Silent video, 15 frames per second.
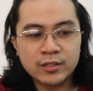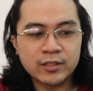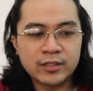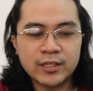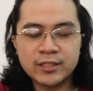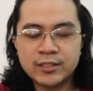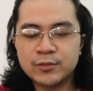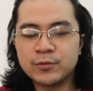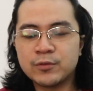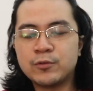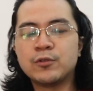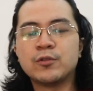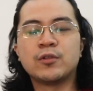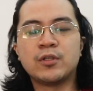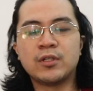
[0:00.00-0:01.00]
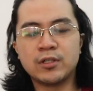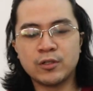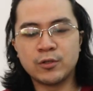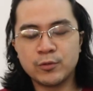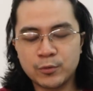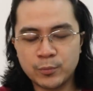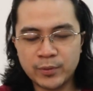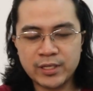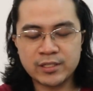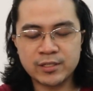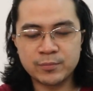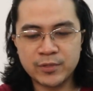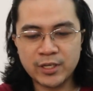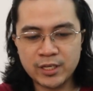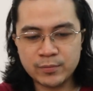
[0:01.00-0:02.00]
yes, when you're going to play
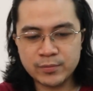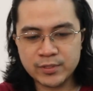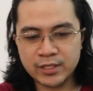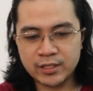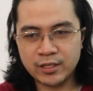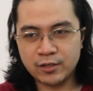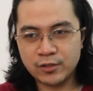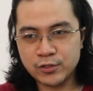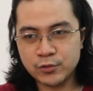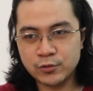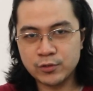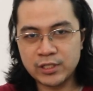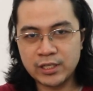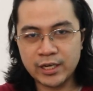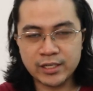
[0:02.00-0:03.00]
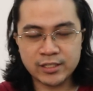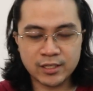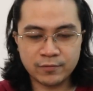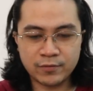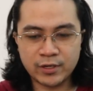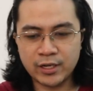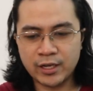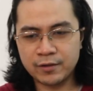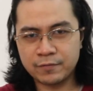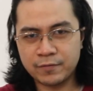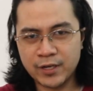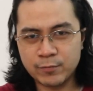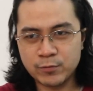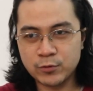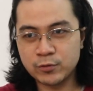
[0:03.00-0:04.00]
some games, and then also the i7 and
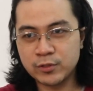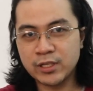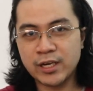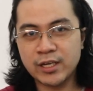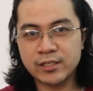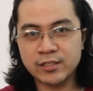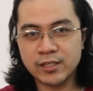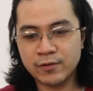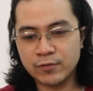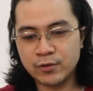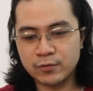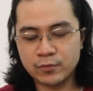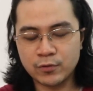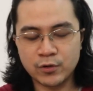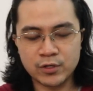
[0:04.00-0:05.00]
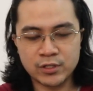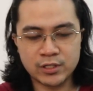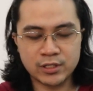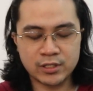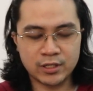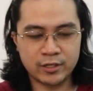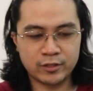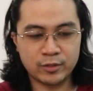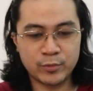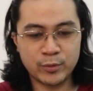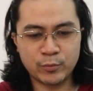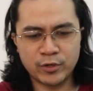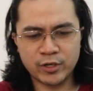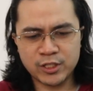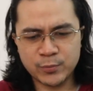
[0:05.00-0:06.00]
i5. So the i7, of course, is a little
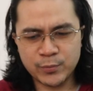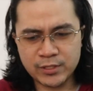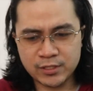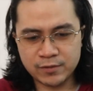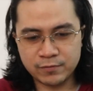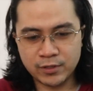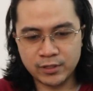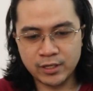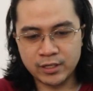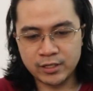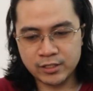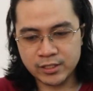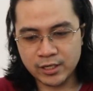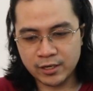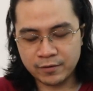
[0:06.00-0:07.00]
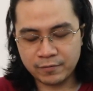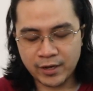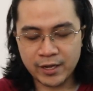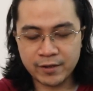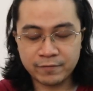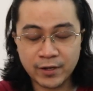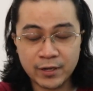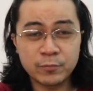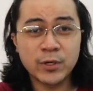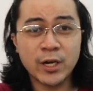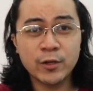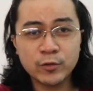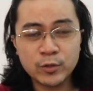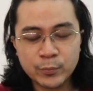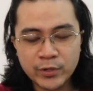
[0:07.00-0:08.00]
bit more expensive than its i5
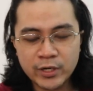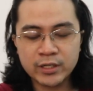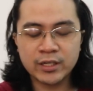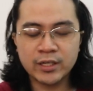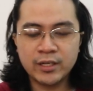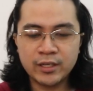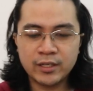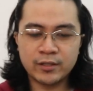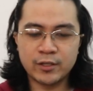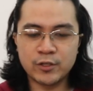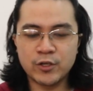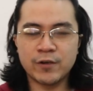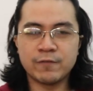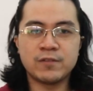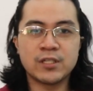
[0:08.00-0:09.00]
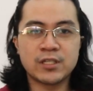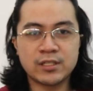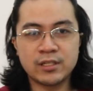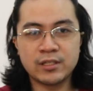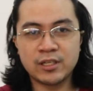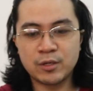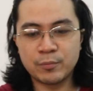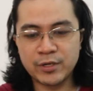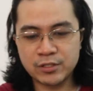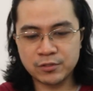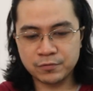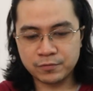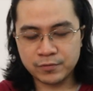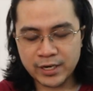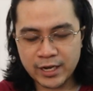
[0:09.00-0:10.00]
counterpart. Then you have 16 gigabytes
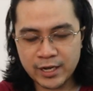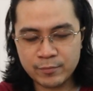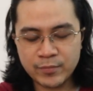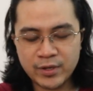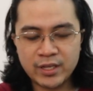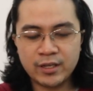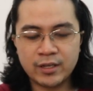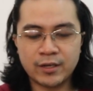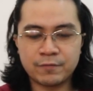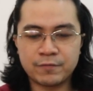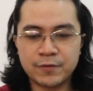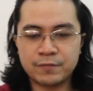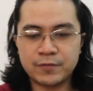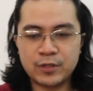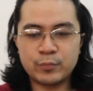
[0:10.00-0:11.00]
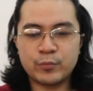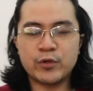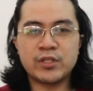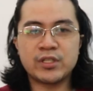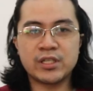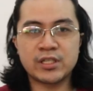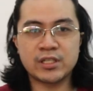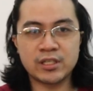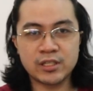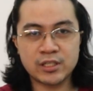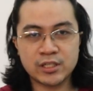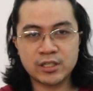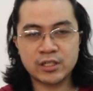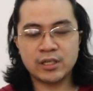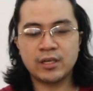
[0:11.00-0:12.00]
of RAM, a
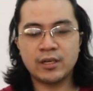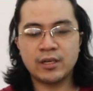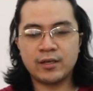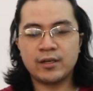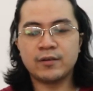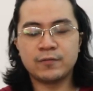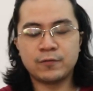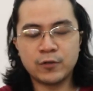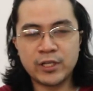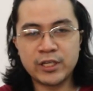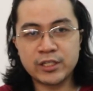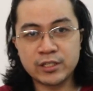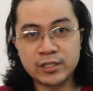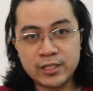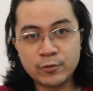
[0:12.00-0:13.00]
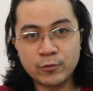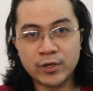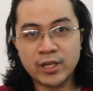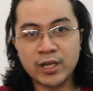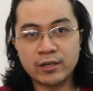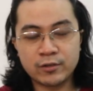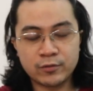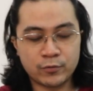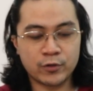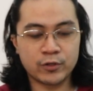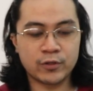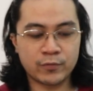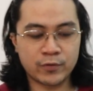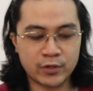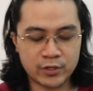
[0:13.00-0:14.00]
15.6-inch Full HD
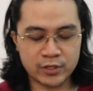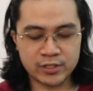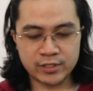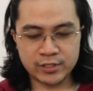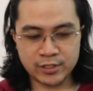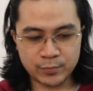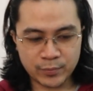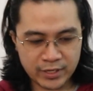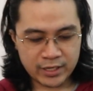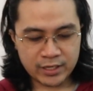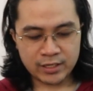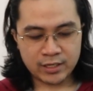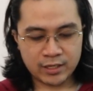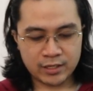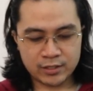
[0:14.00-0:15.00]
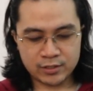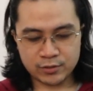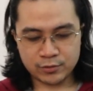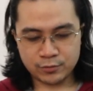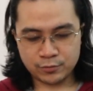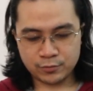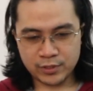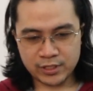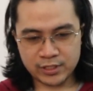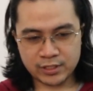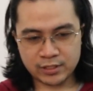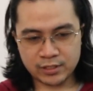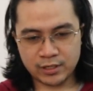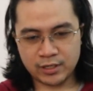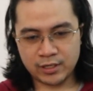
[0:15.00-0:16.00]
144Hz display. So
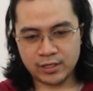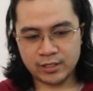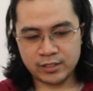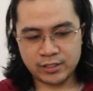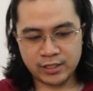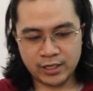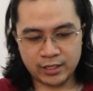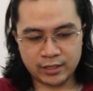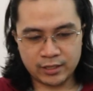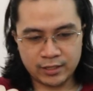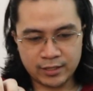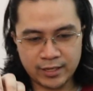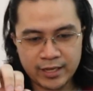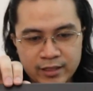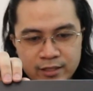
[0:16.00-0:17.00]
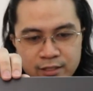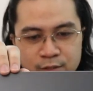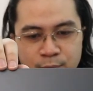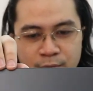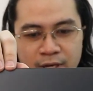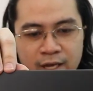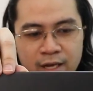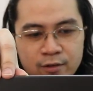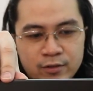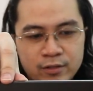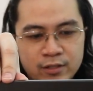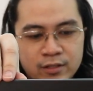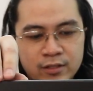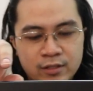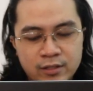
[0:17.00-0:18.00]
let's check that display out.
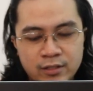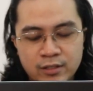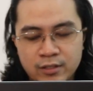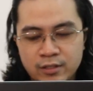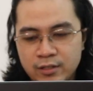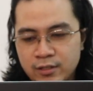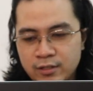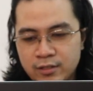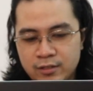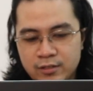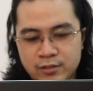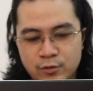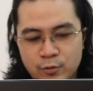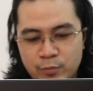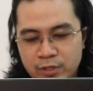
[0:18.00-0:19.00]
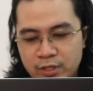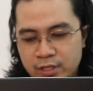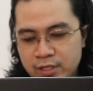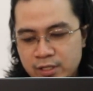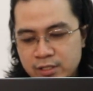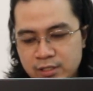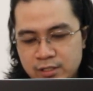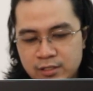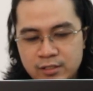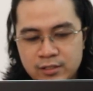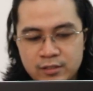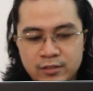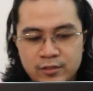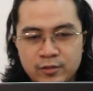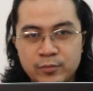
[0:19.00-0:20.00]
Let's open this,
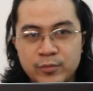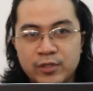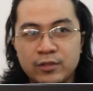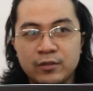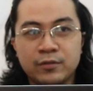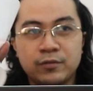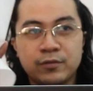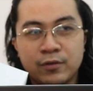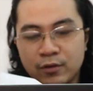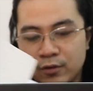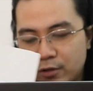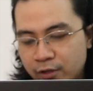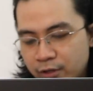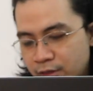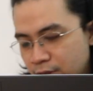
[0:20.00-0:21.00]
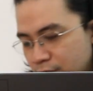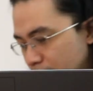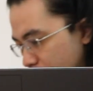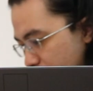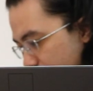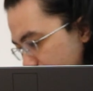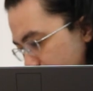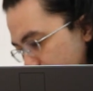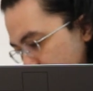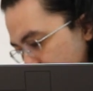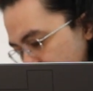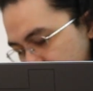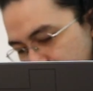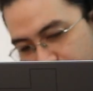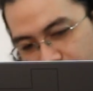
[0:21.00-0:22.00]
a little bit of cloth over
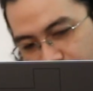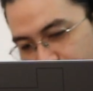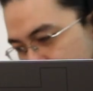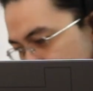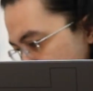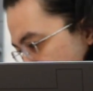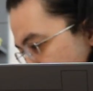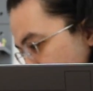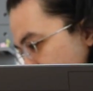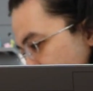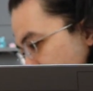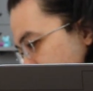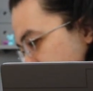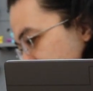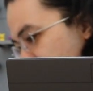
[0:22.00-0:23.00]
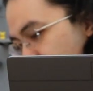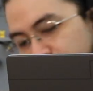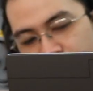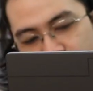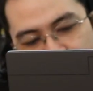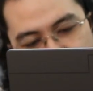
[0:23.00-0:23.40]
here, and then you can